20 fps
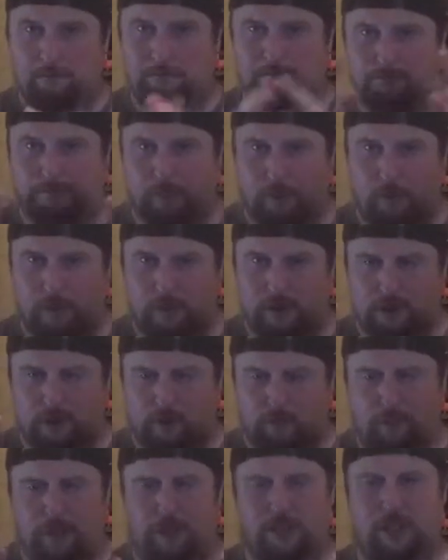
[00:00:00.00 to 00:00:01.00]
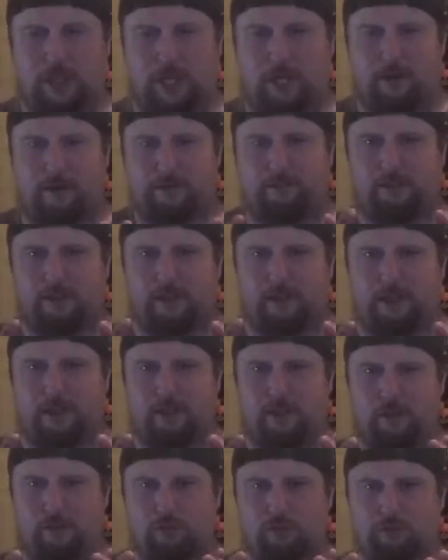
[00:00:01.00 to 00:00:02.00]
For Worst Witch, however,
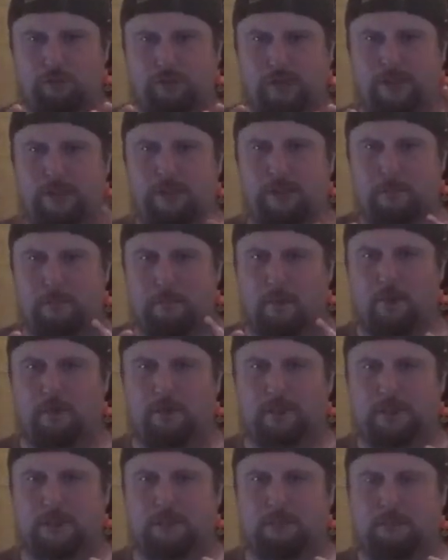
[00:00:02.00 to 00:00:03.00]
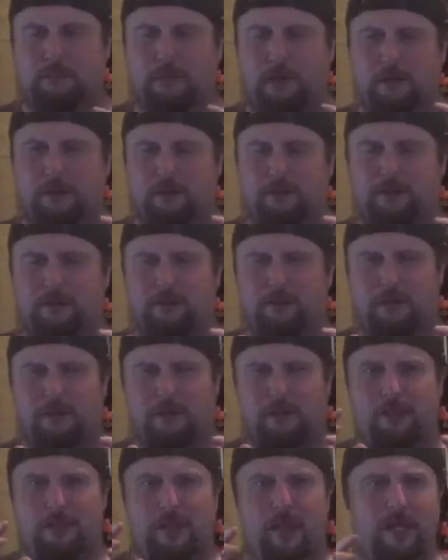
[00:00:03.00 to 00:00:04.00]
you read the books, but
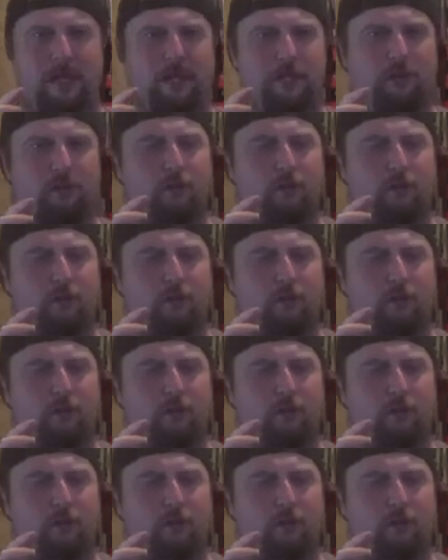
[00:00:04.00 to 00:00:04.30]
then you